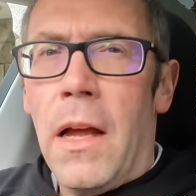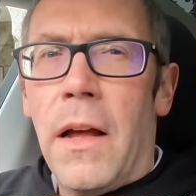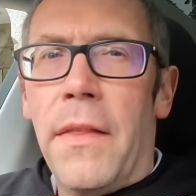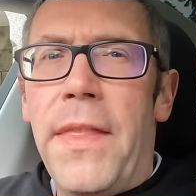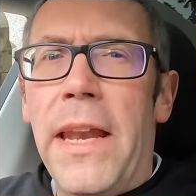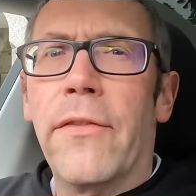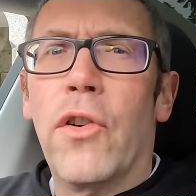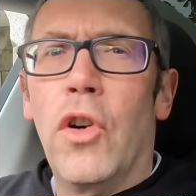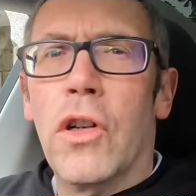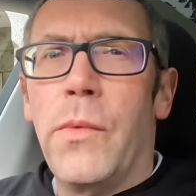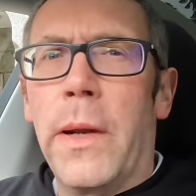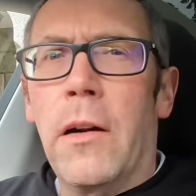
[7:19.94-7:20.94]
Then of
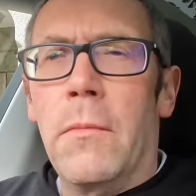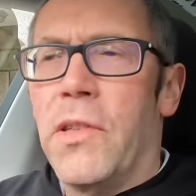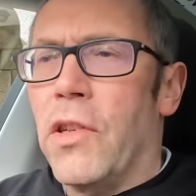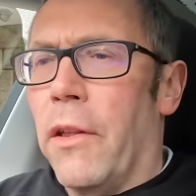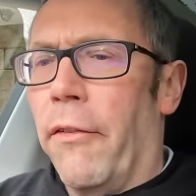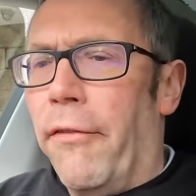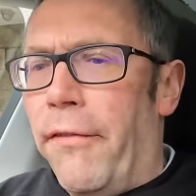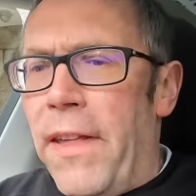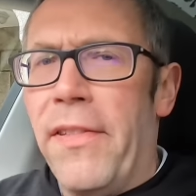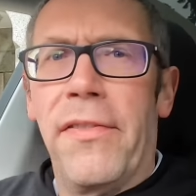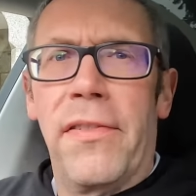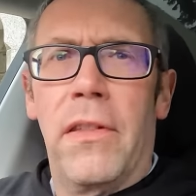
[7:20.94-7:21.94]
course we come to the
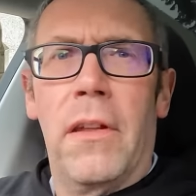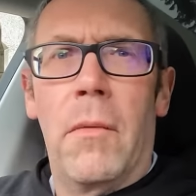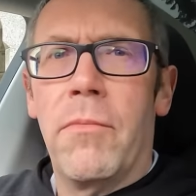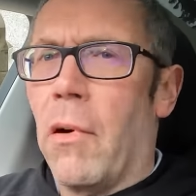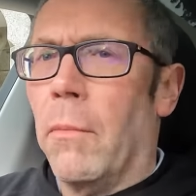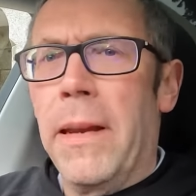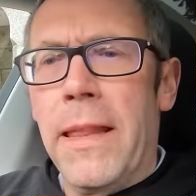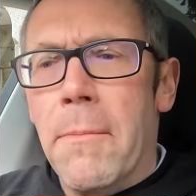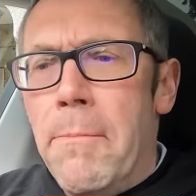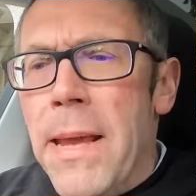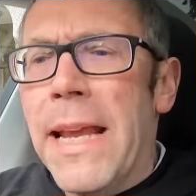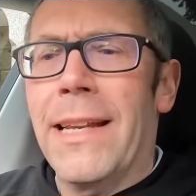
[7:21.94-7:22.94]
fifth and probably the
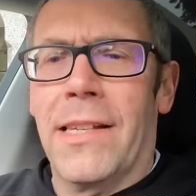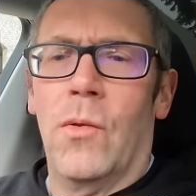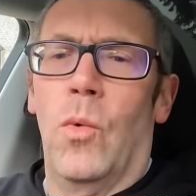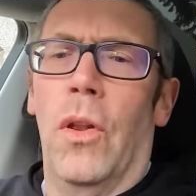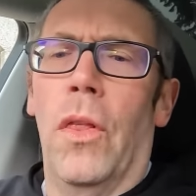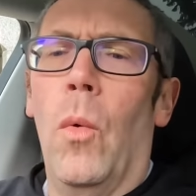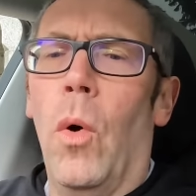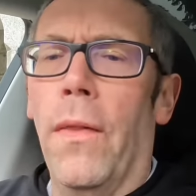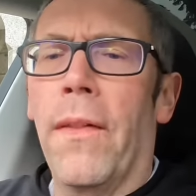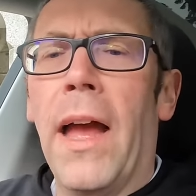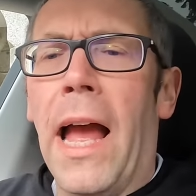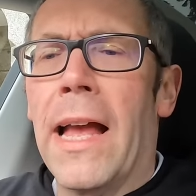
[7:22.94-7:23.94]
biggest one, the one
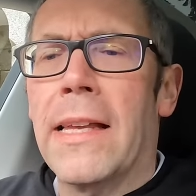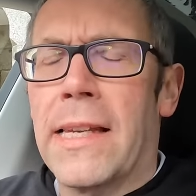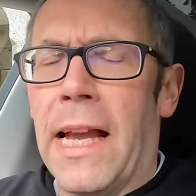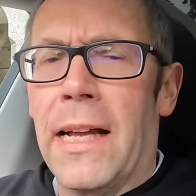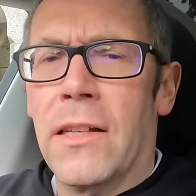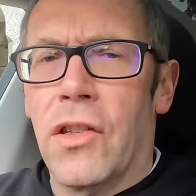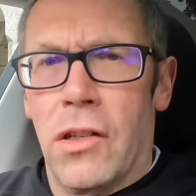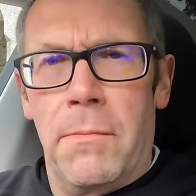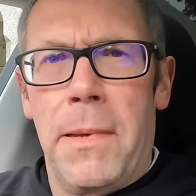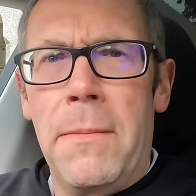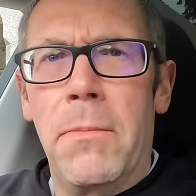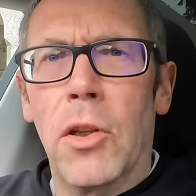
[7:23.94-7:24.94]
that has had some
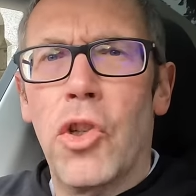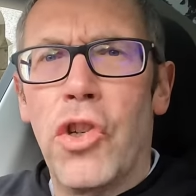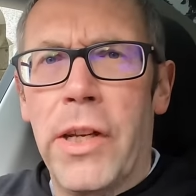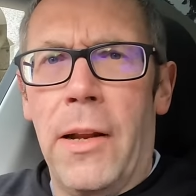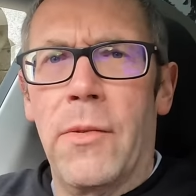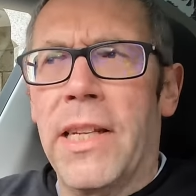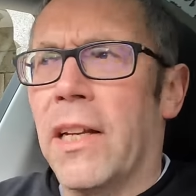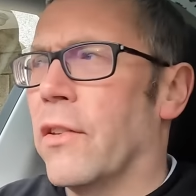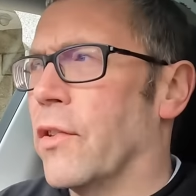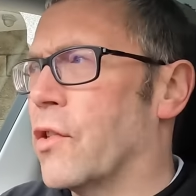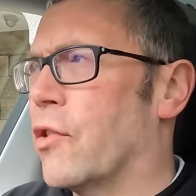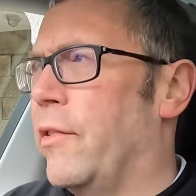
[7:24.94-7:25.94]
people shouting at
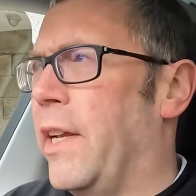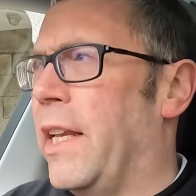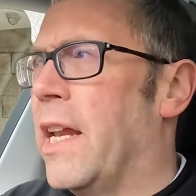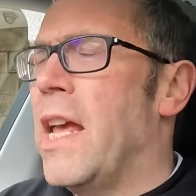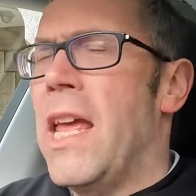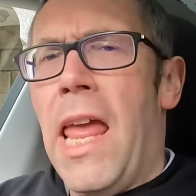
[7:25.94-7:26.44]
the screen